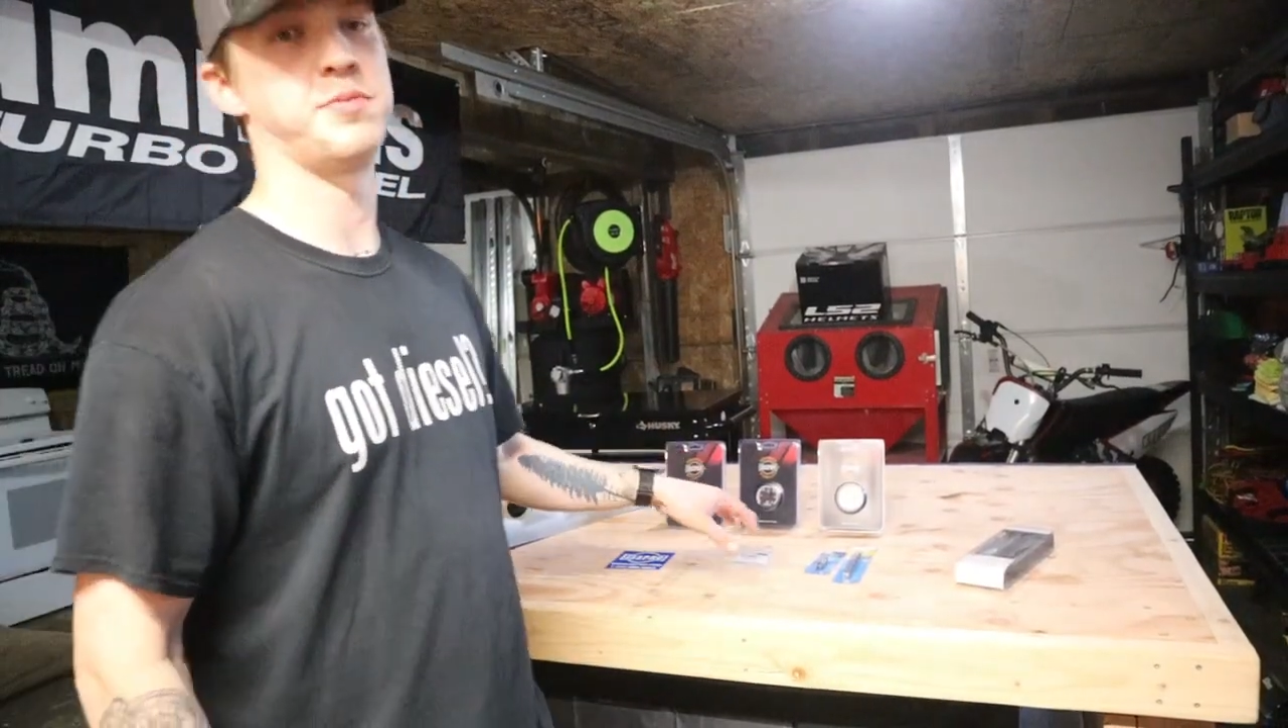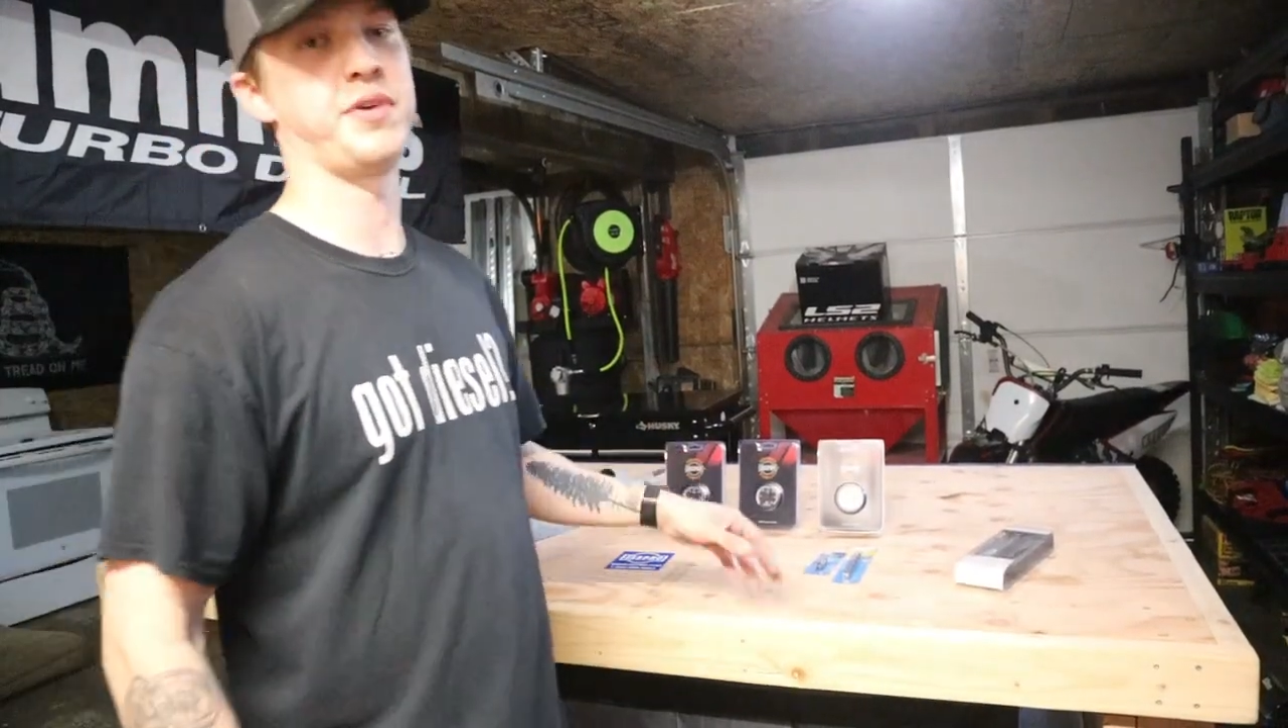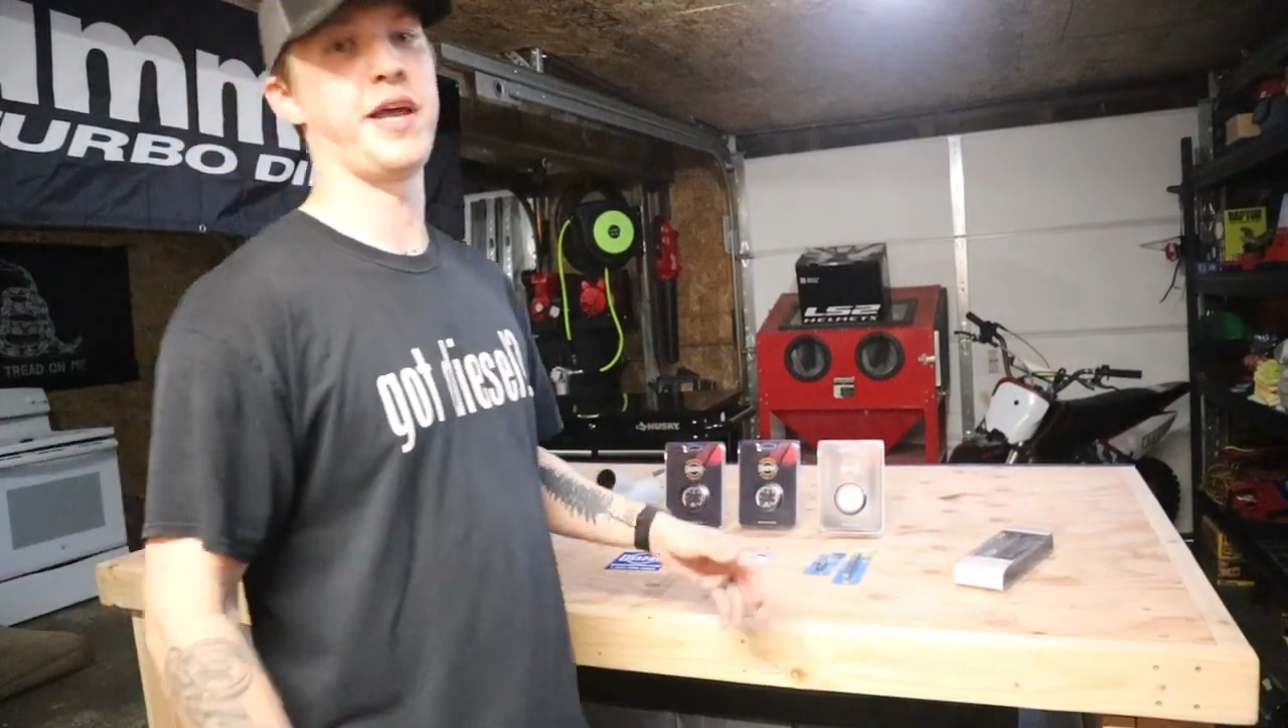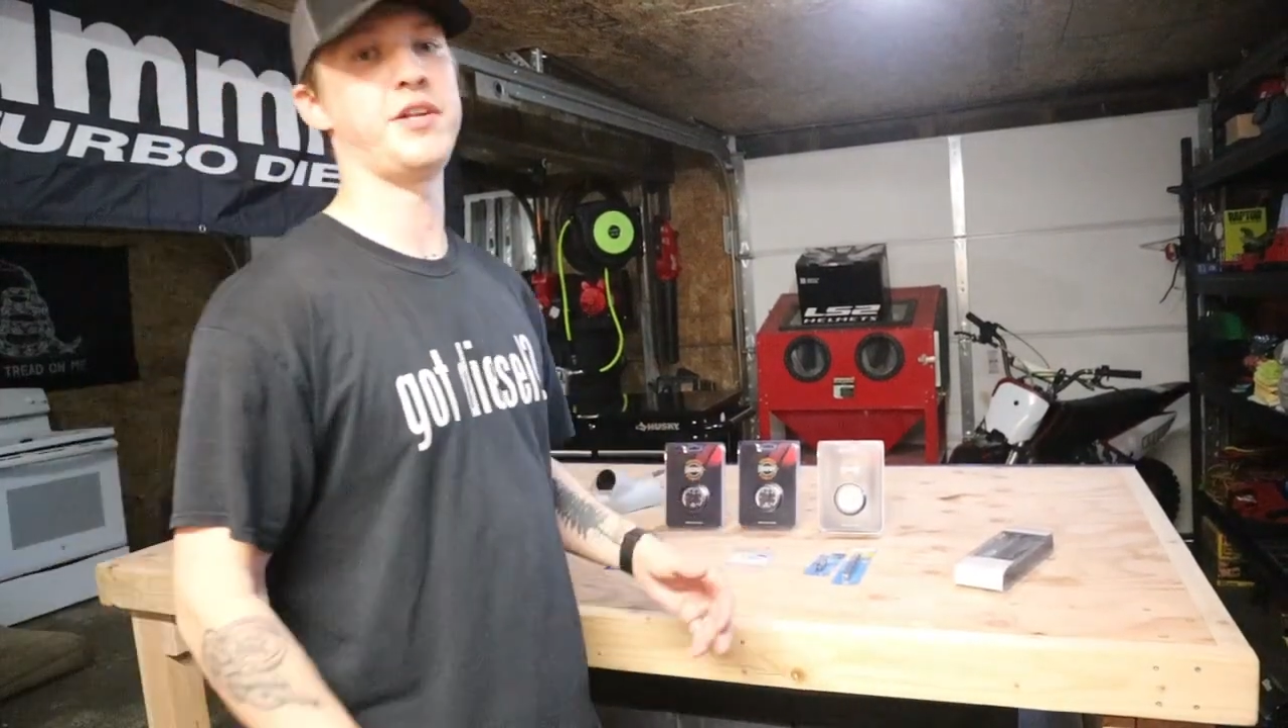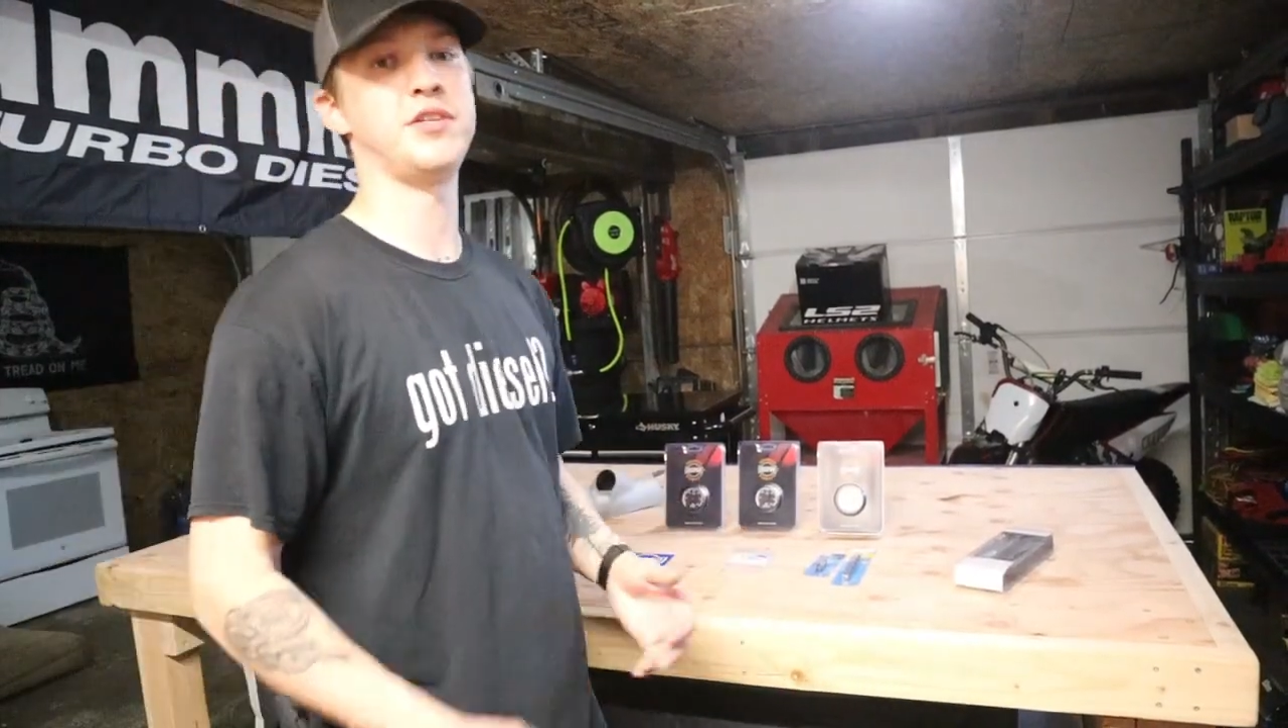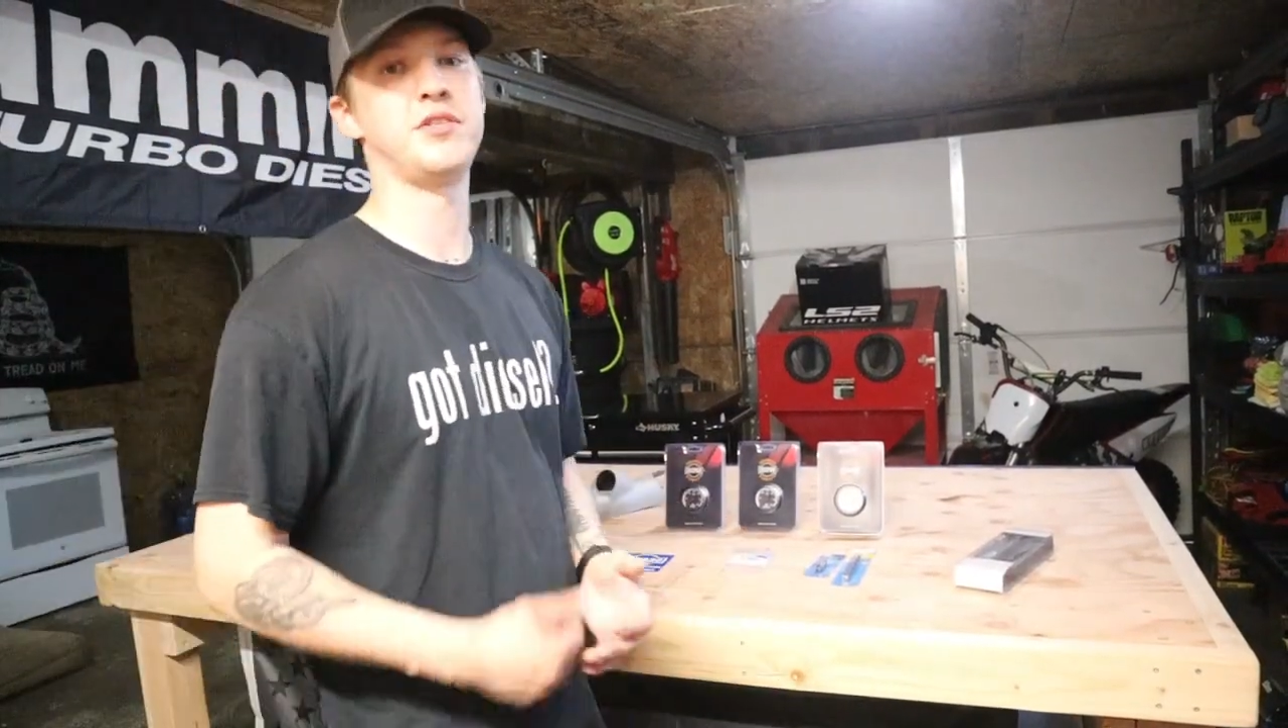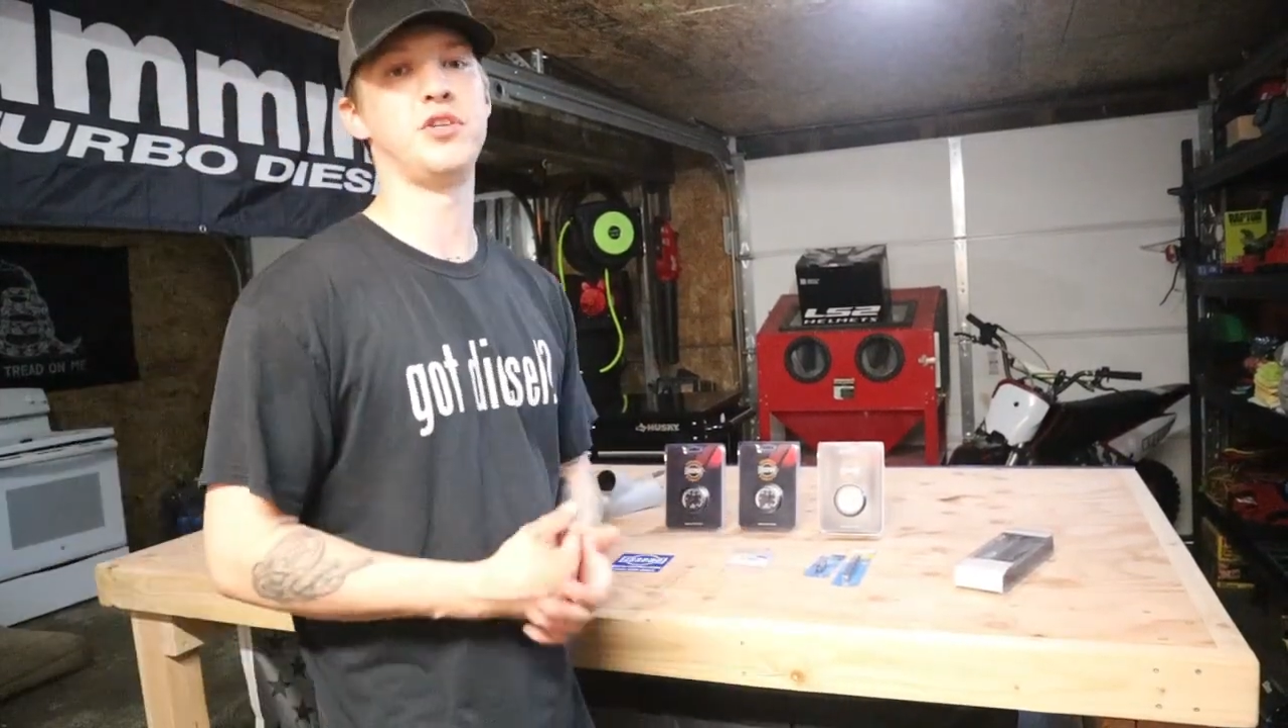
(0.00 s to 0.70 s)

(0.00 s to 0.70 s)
some gauges.